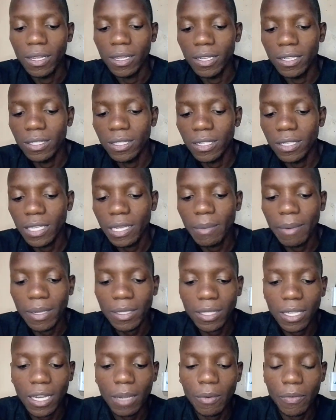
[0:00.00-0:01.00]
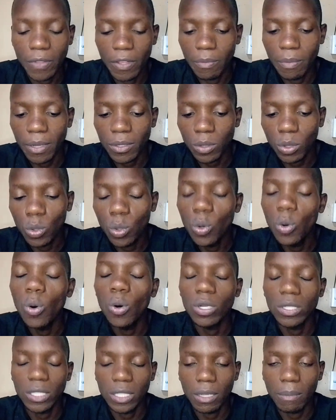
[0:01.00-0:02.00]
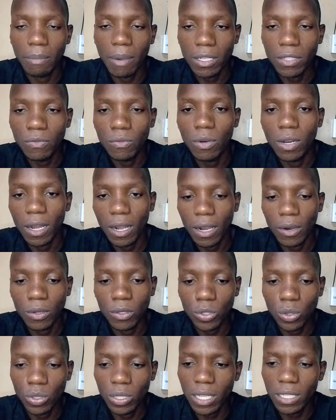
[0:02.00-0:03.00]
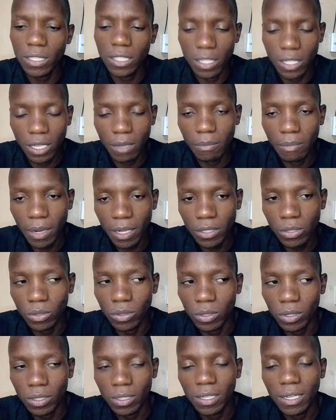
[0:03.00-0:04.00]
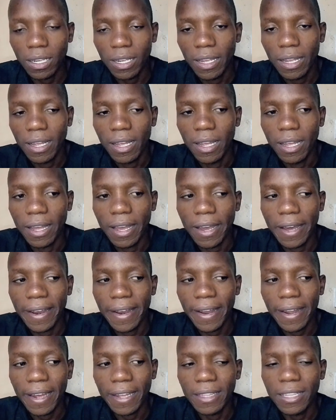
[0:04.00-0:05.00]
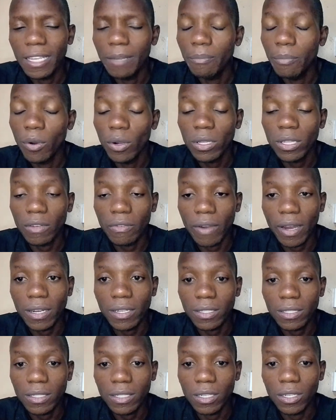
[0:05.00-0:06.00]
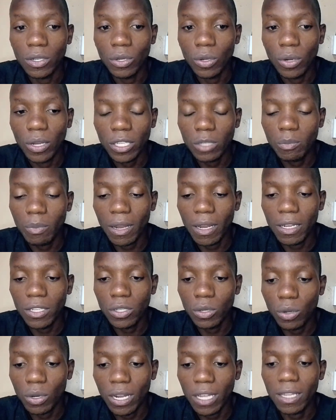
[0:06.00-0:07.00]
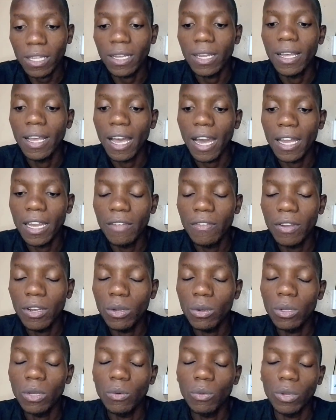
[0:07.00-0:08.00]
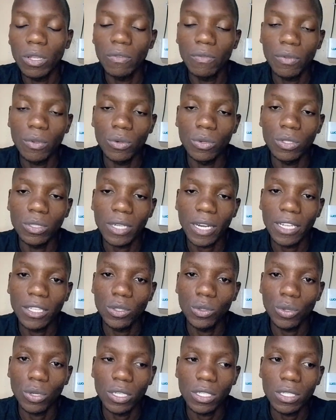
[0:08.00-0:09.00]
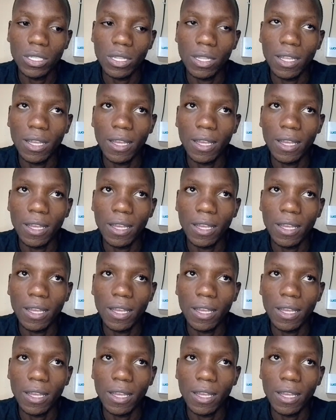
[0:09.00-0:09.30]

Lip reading: is the same as the name of the person who owns the Paxful account. So that's the same person. And they block the funds. No explanation, no nothing. And even if you try to reach